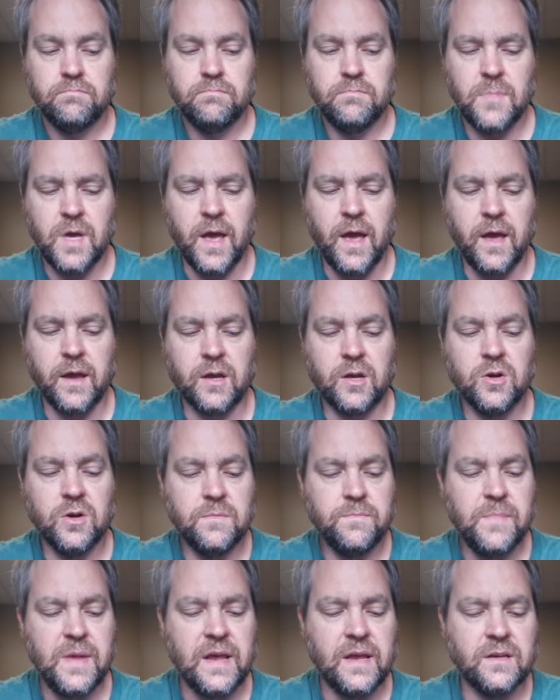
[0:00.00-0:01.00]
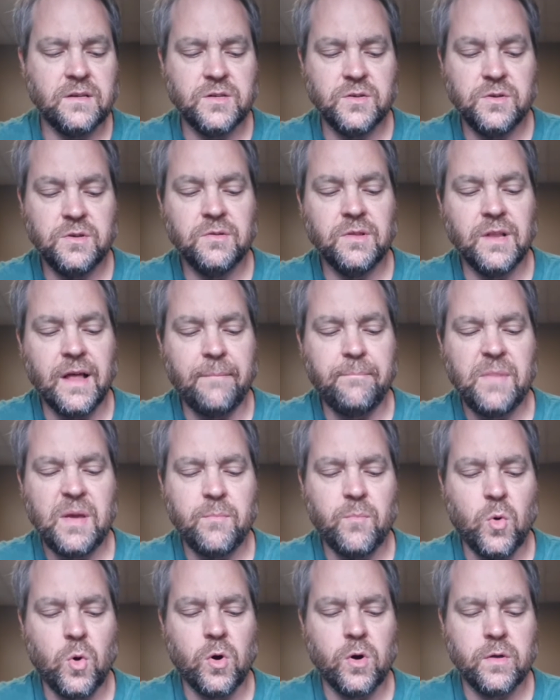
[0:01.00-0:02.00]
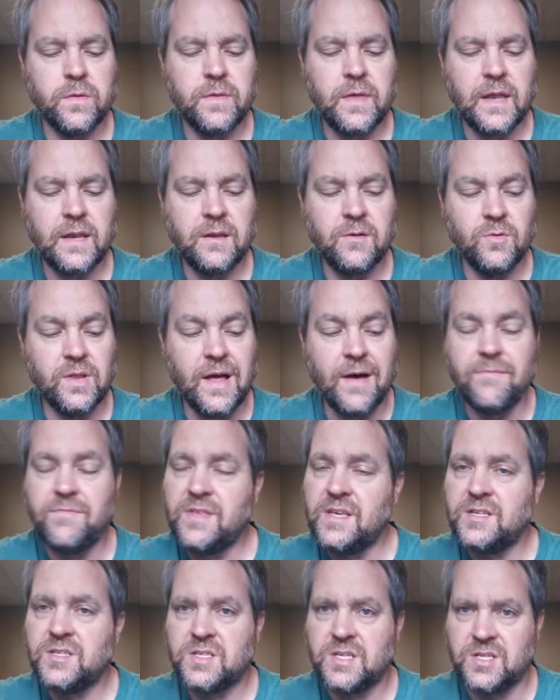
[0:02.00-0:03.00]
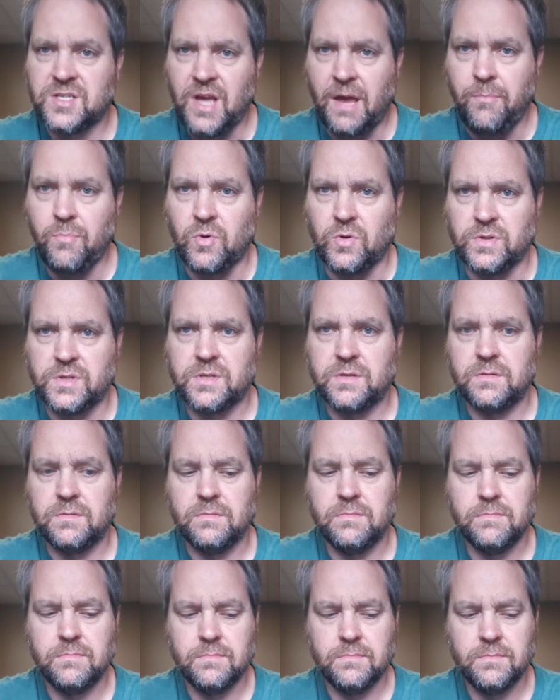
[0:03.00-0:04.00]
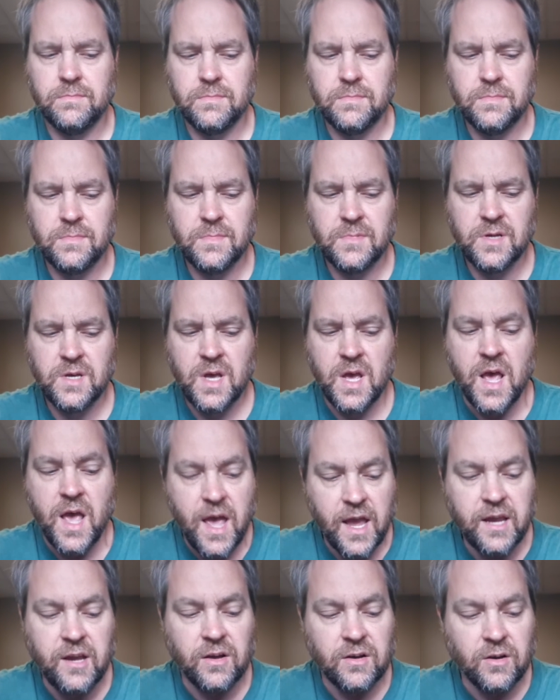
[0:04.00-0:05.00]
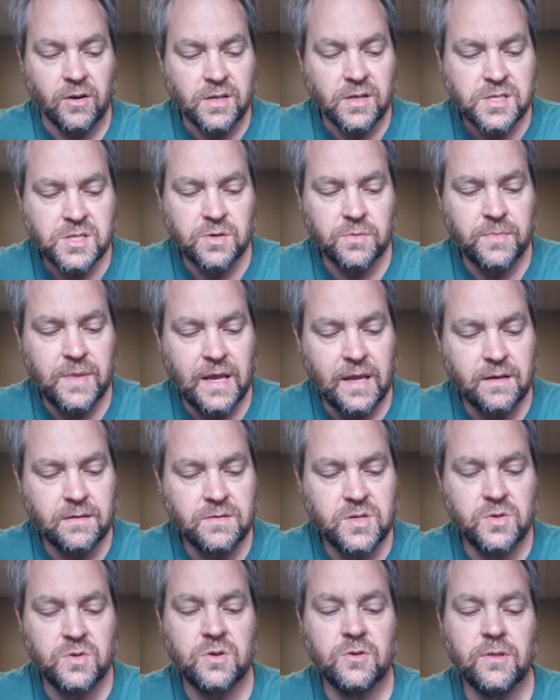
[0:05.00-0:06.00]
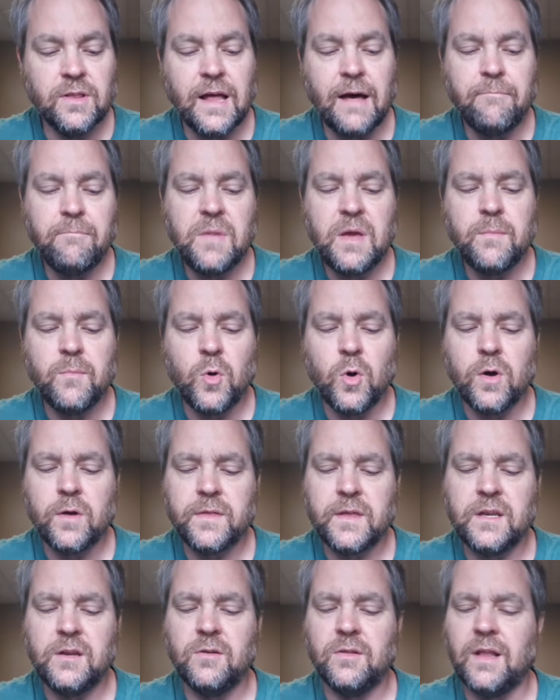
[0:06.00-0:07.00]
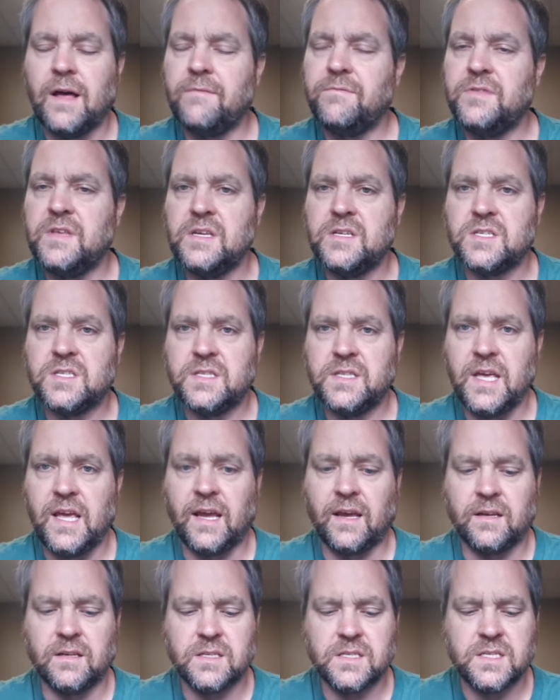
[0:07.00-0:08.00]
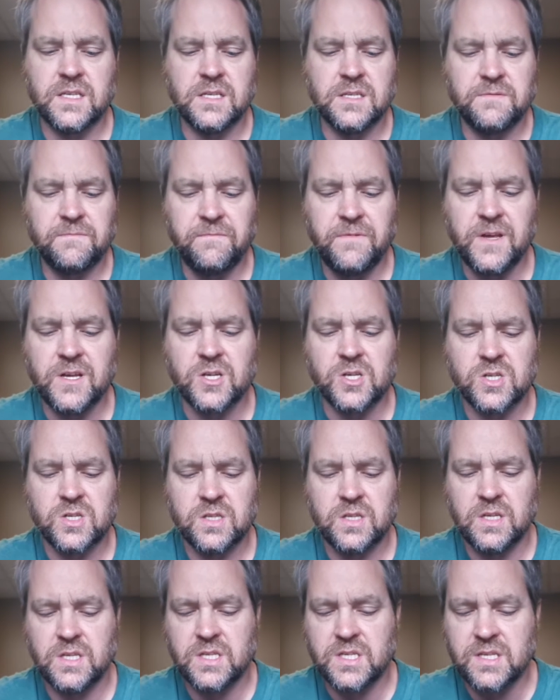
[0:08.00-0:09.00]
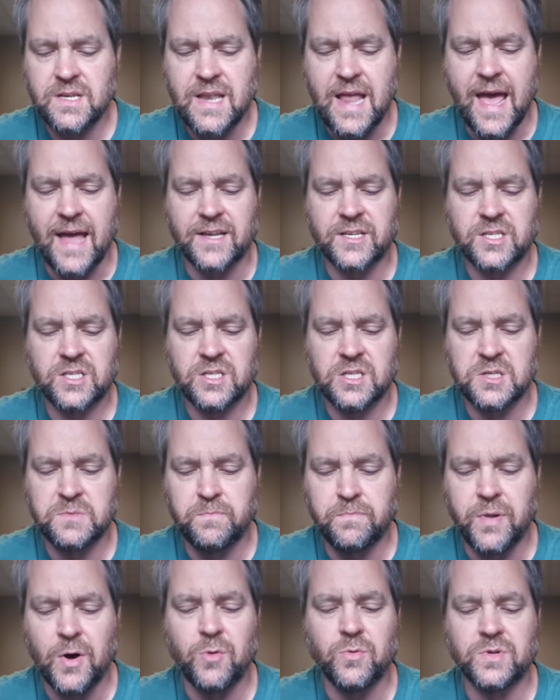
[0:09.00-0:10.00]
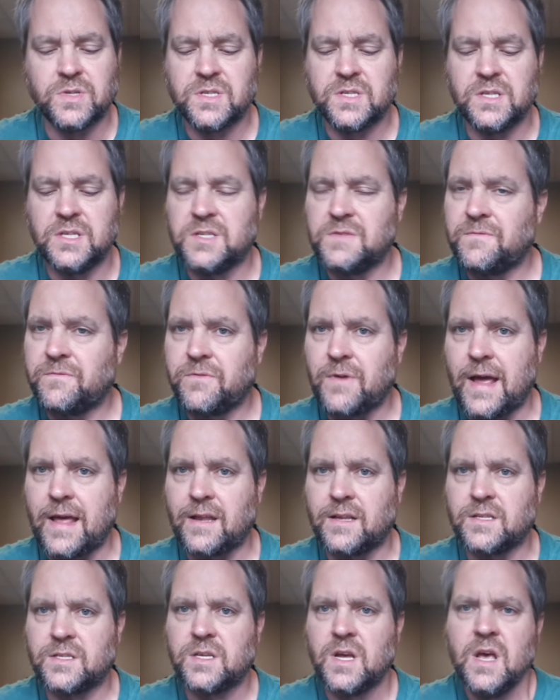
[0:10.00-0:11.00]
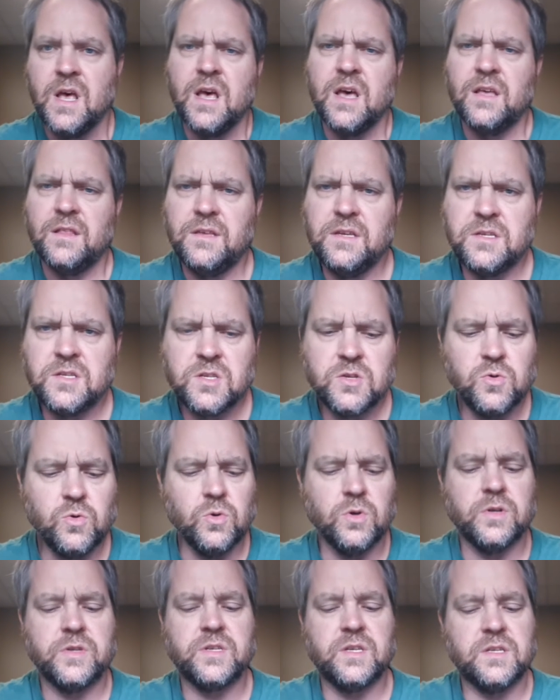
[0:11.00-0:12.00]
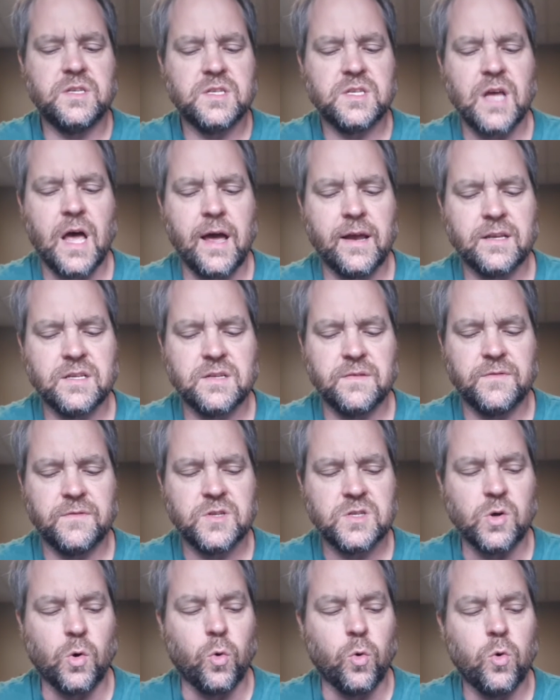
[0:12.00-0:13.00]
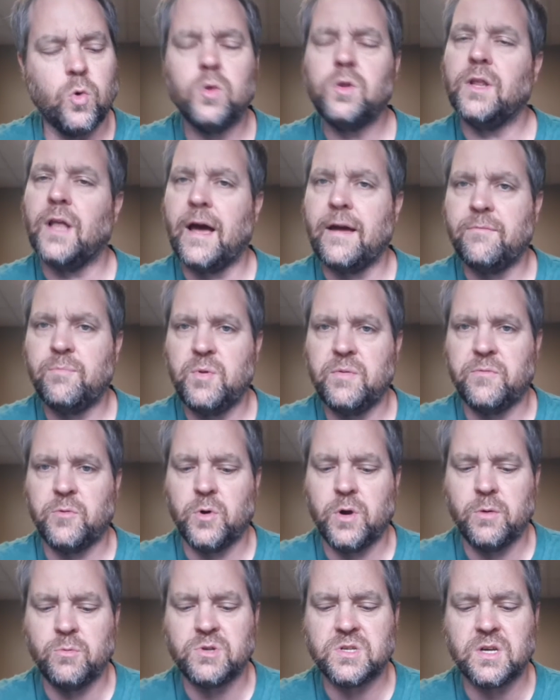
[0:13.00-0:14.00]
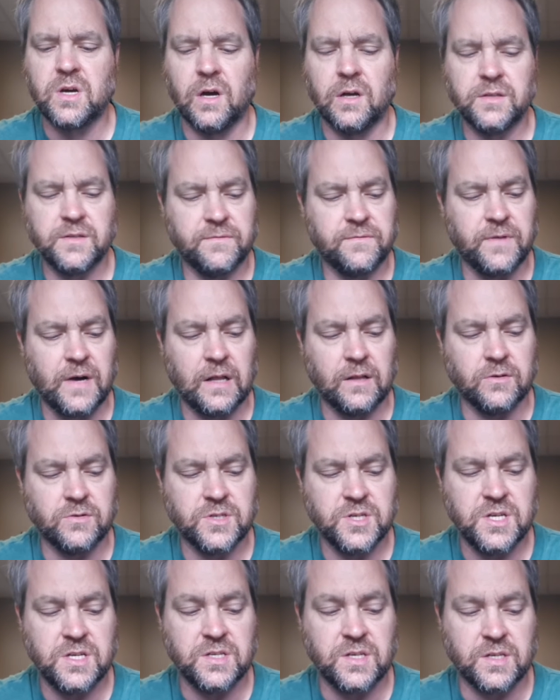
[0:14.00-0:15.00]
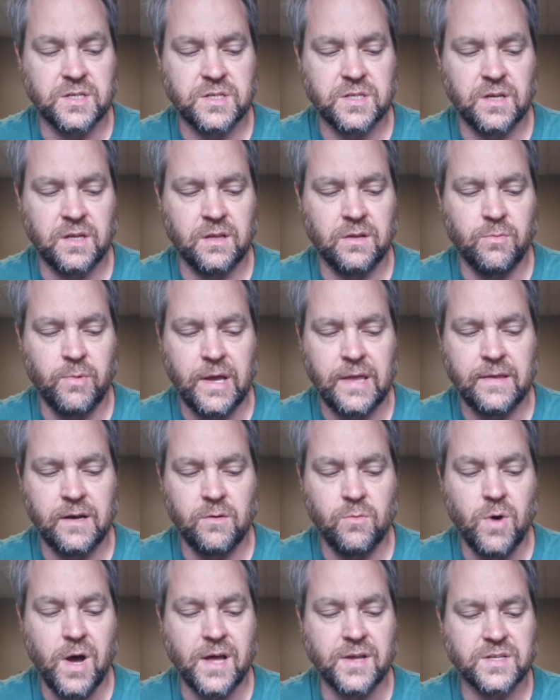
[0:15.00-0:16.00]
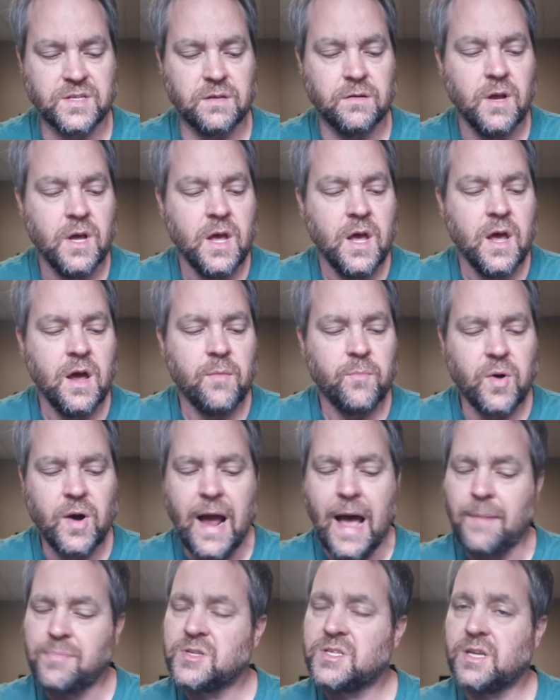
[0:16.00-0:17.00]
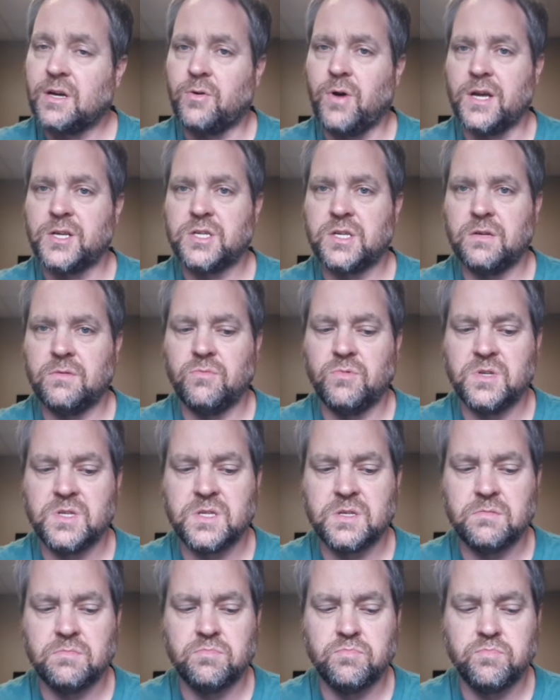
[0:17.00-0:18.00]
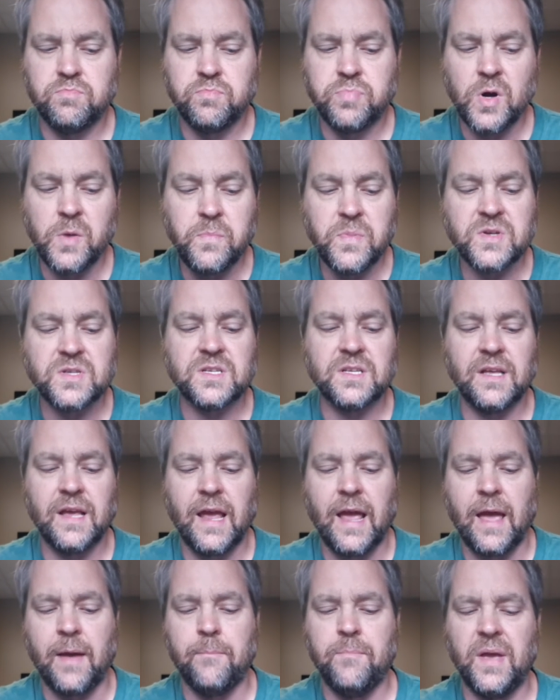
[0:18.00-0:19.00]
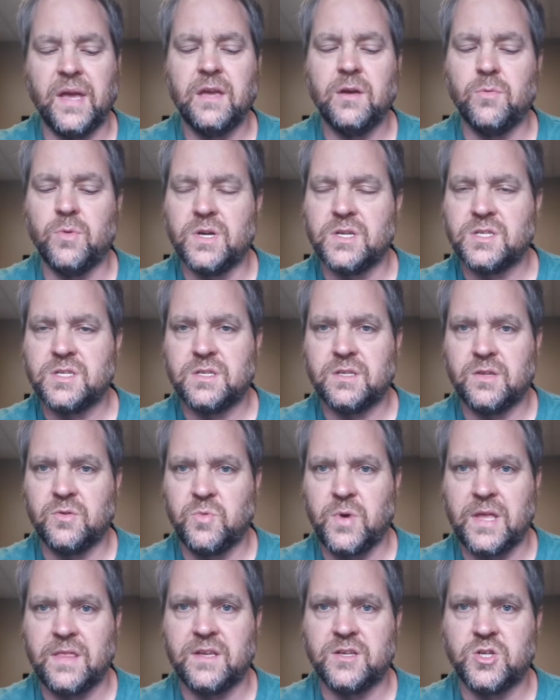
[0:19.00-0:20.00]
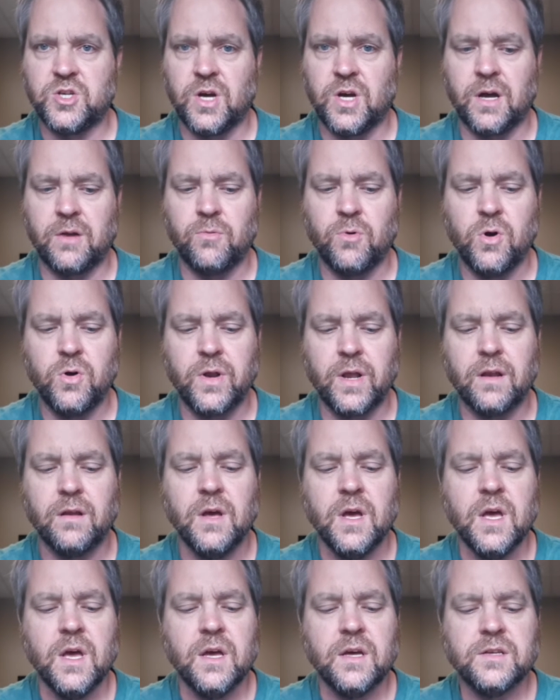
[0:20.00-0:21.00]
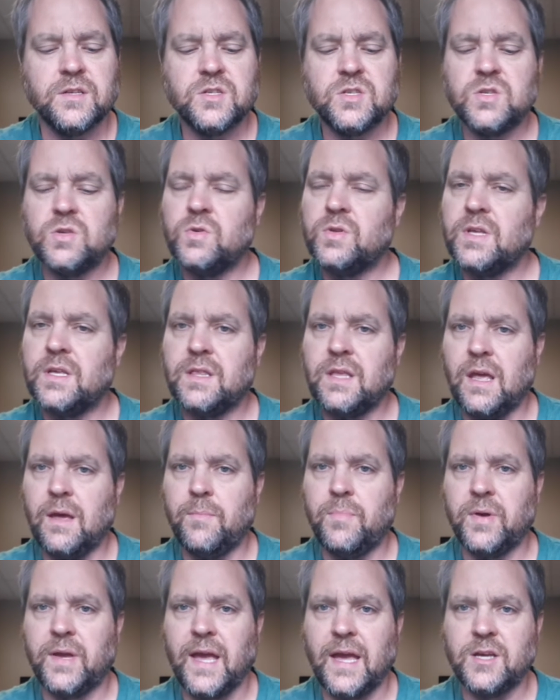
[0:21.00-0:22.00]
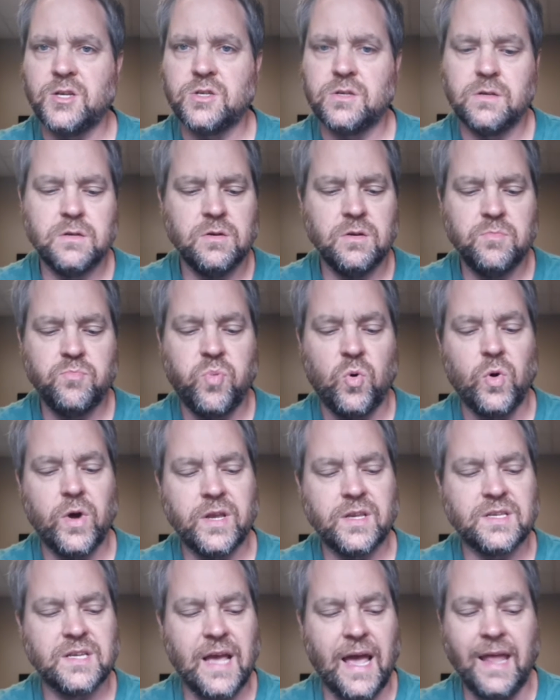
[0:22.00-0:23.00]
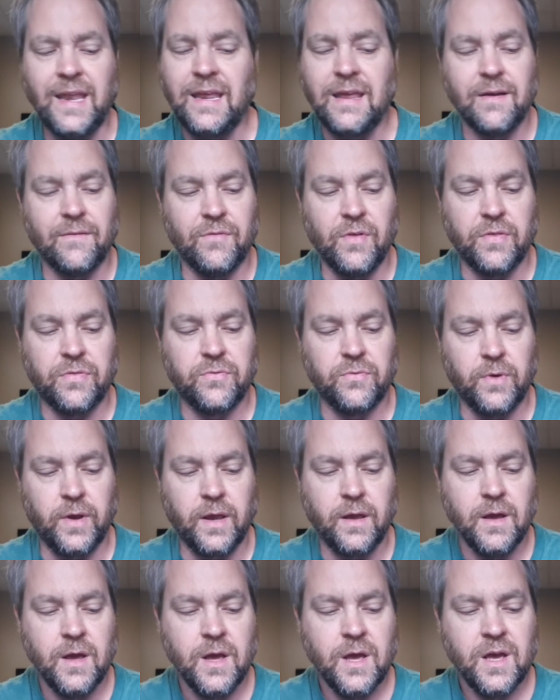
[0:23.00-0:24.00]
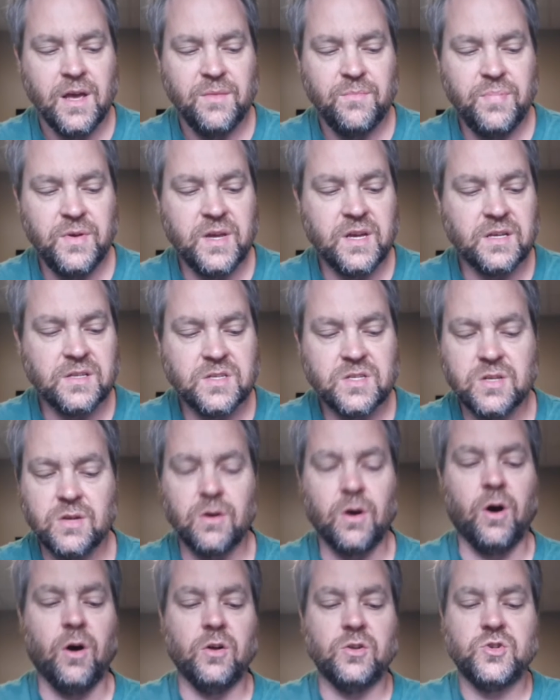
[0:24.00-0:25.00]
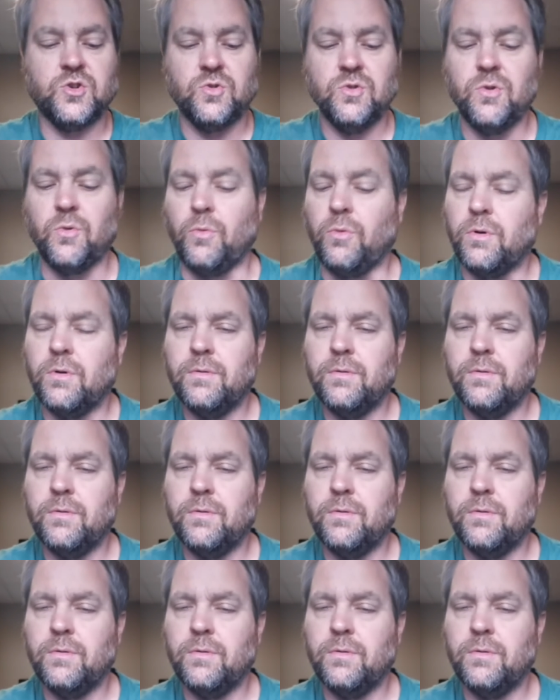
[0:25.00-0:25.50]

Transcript: It could mean, do you love me more than you love these disciples? It could also mean, do you love me more than you love these things, these fish, these nets, these boats, these friends, these tools and signs of his old life before he was called to follow Jesus in the way that he was? And perhaps the question was purposely ambiguous the way that John wrote it, so that the implication could point to any of the three, because they're all true.